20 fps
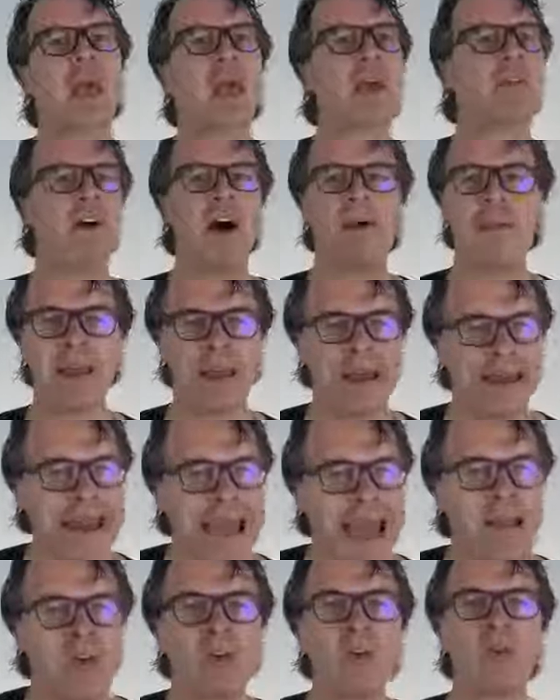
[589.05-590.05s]
If I'm at an
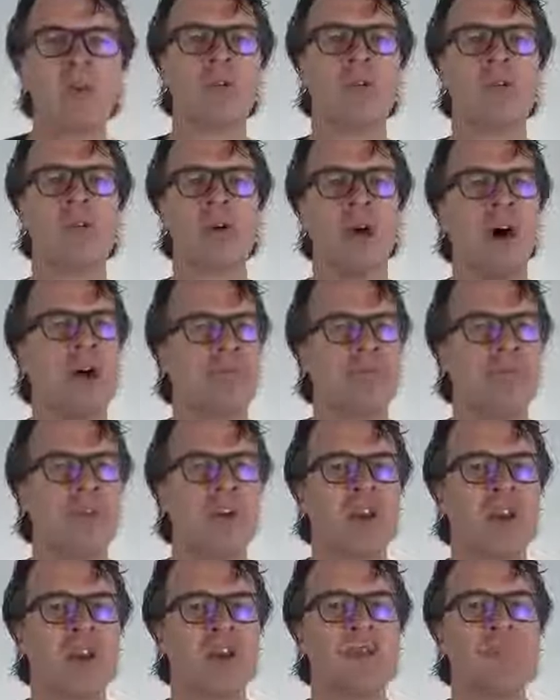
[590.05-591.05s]
angle or off
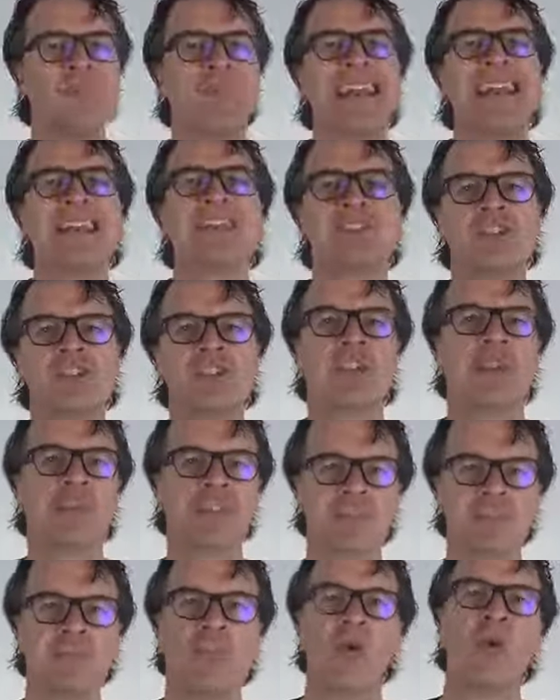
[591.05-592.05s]
vertical, it's
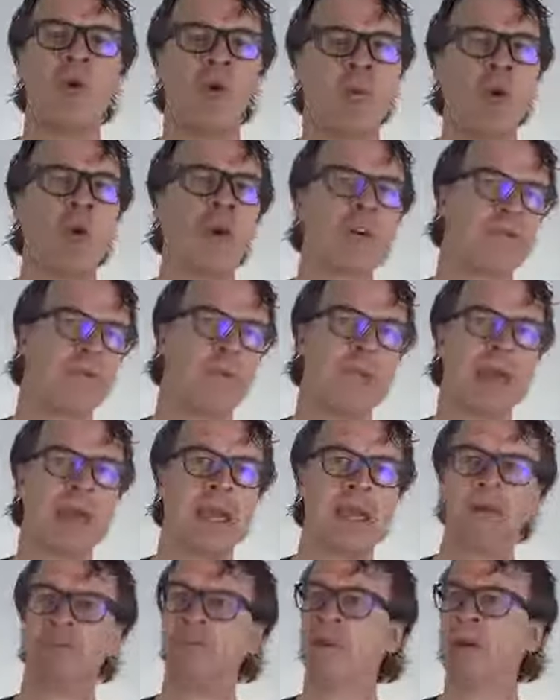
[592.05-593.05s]
just more work for
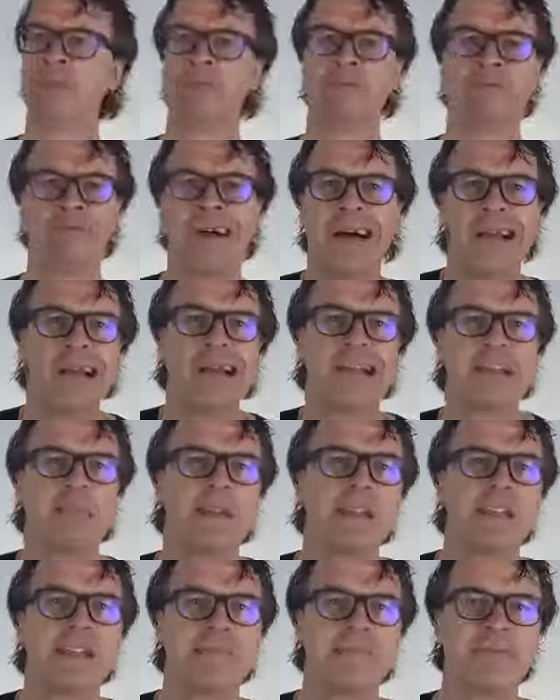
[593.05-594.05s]
me, and well, I like to be
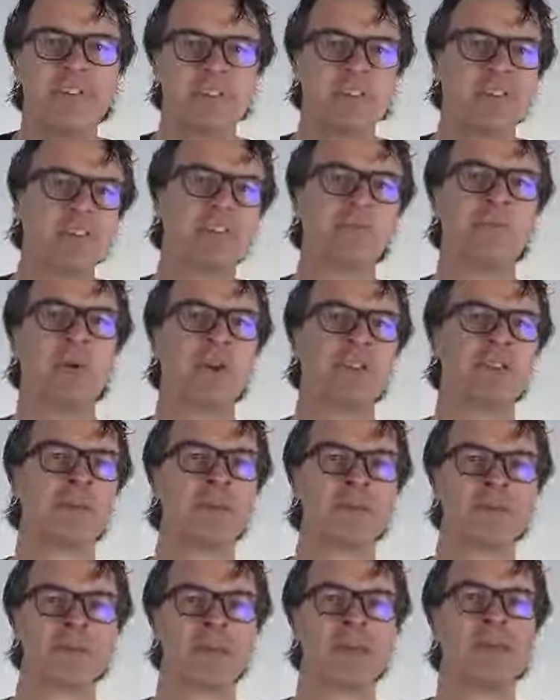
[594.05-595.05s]
as efficient as
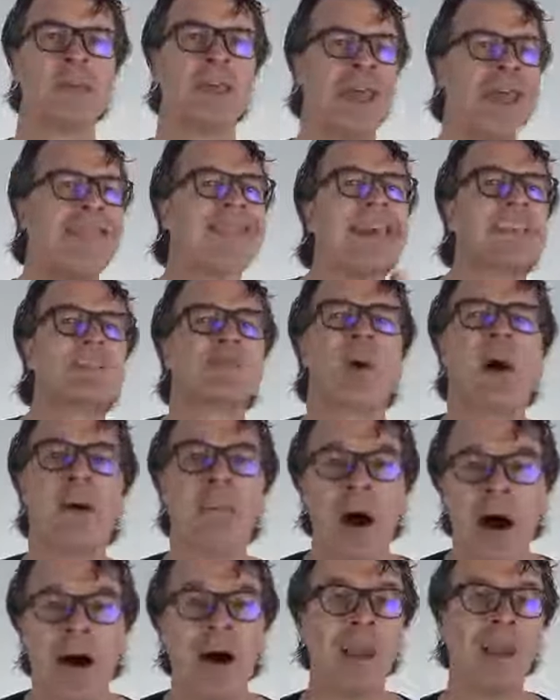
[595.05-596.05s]
possible, so that's why
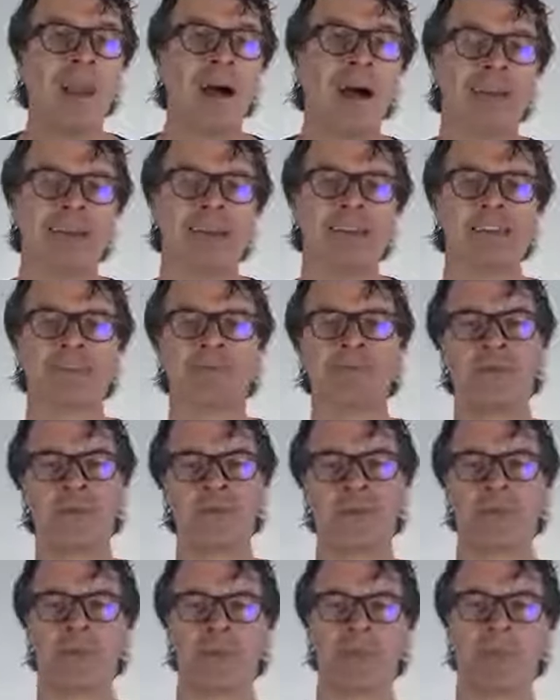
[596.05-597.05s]
I'm highlighting this for
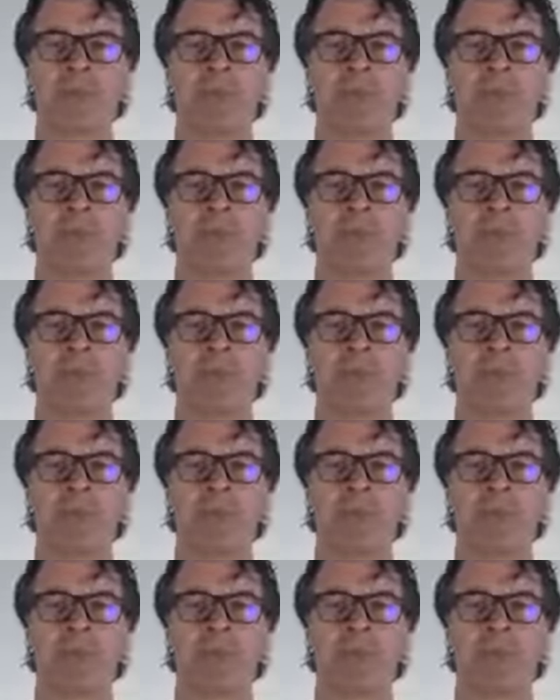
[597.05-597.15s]
you.